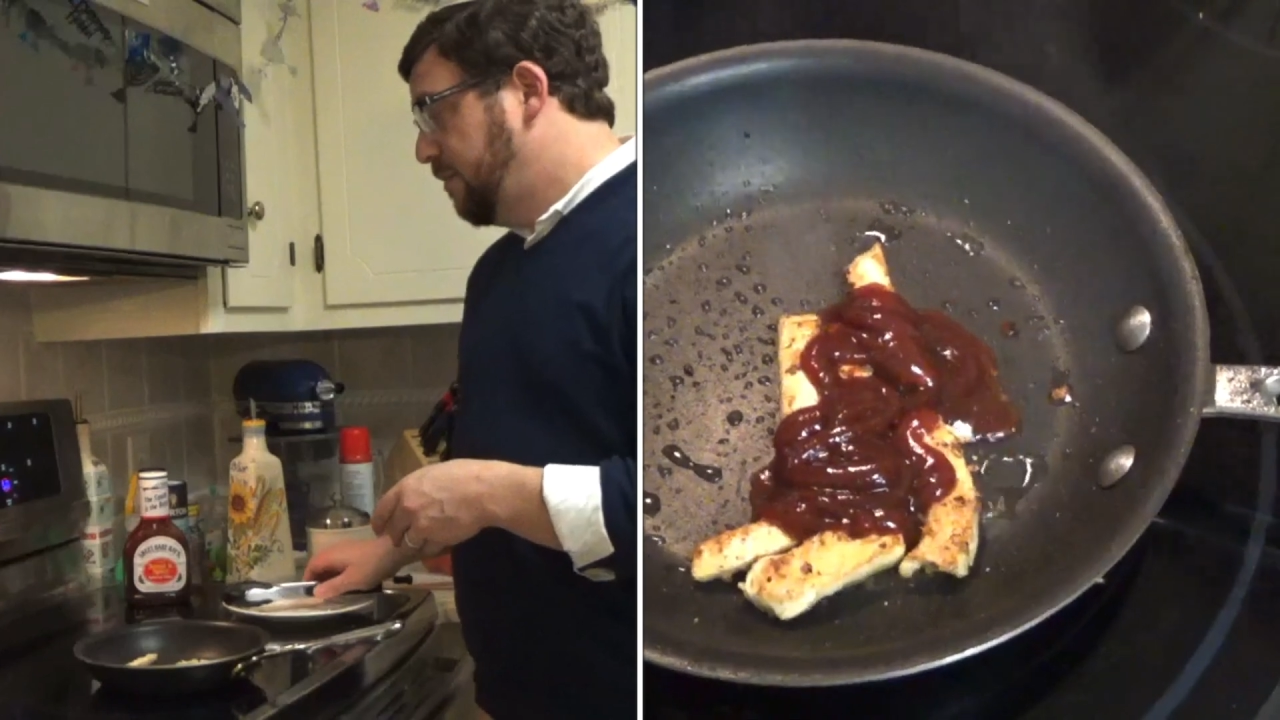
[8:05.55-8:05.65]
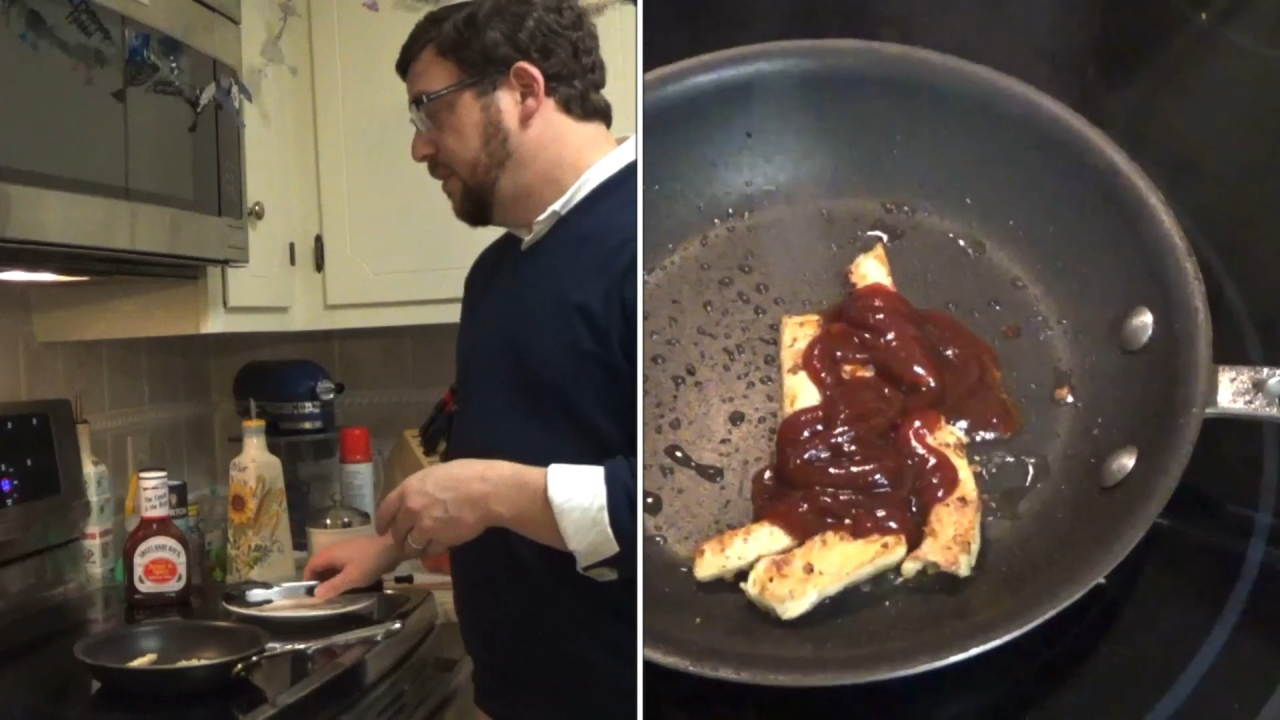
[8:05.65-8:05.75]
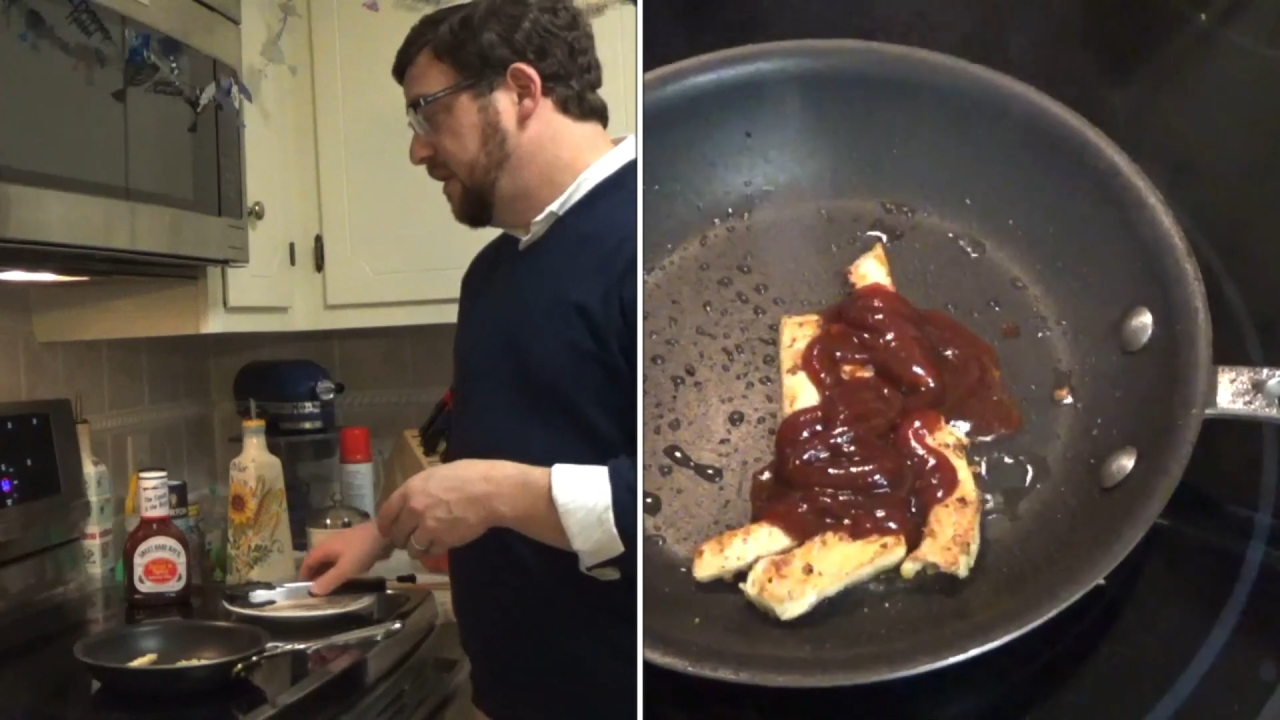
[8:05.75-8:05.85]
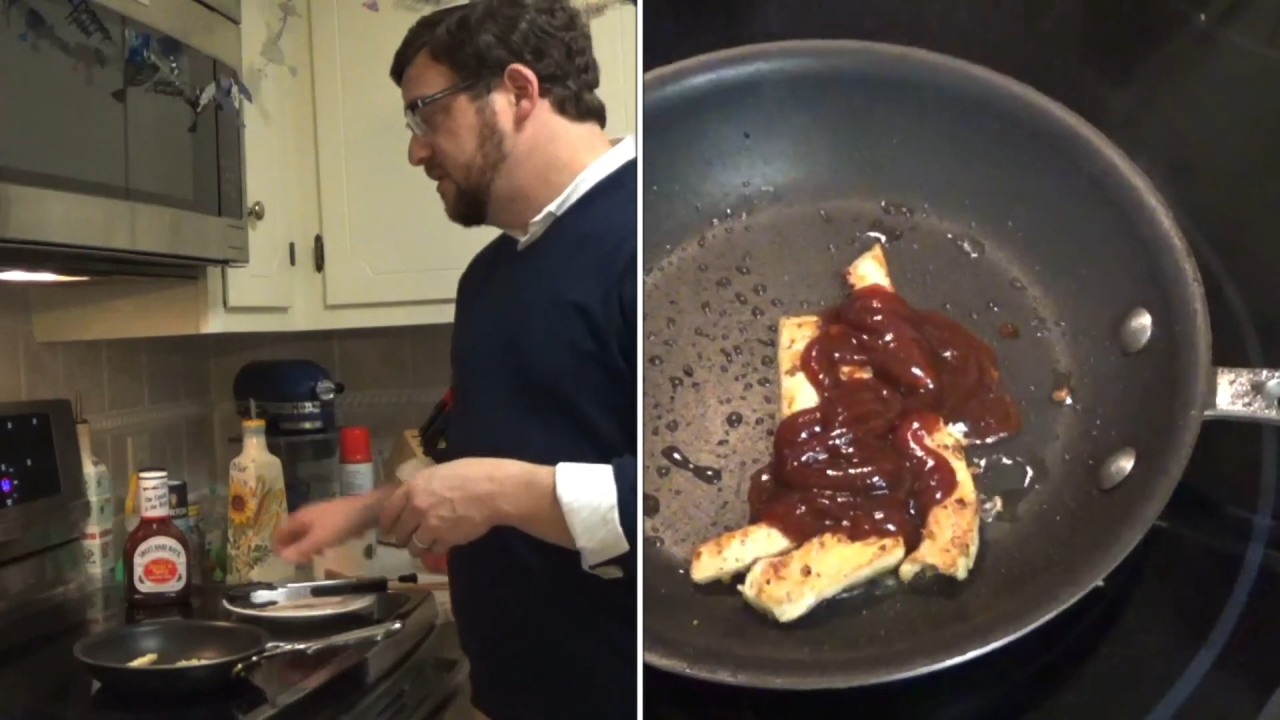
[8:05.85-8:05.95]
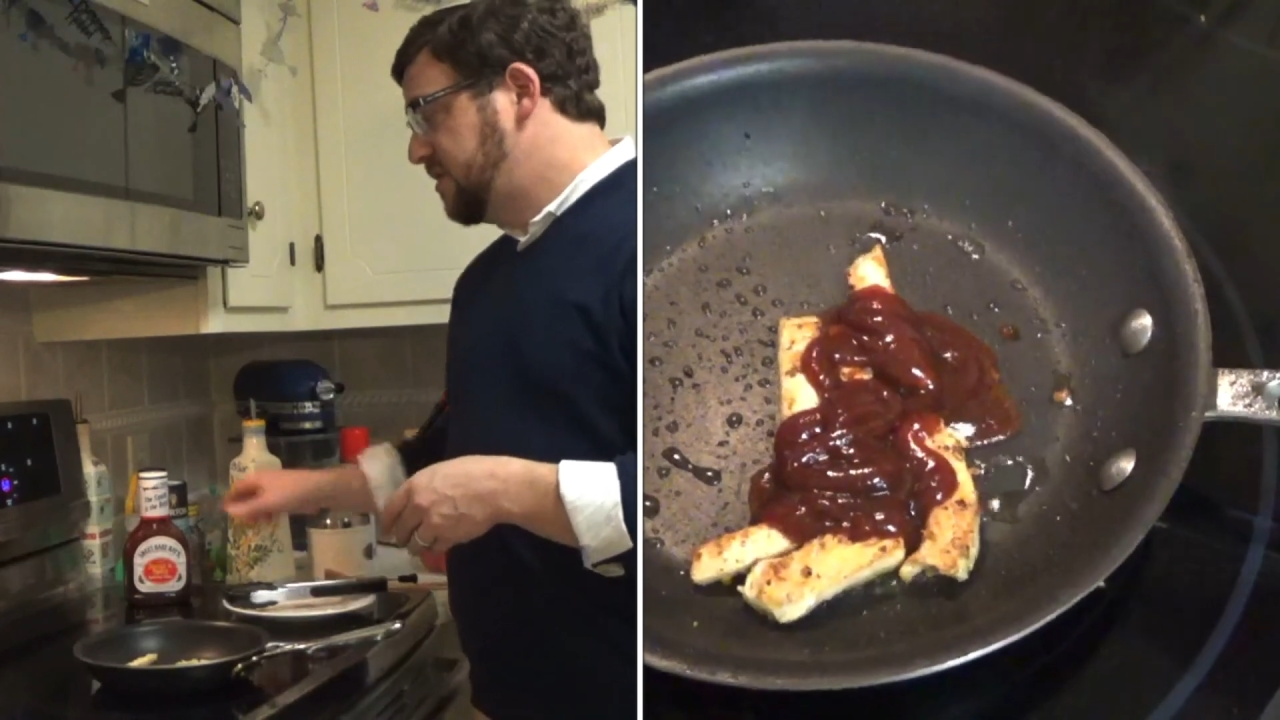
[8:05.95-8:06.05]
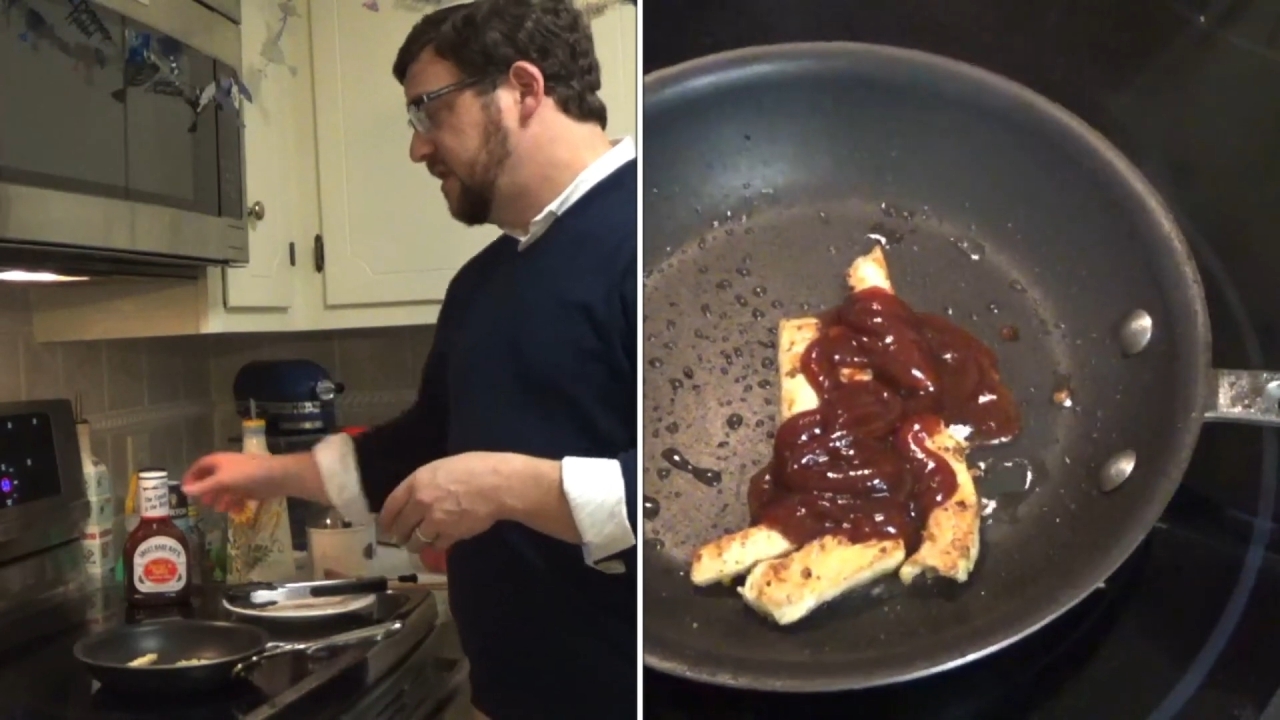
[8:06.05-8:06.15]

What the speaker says: bunch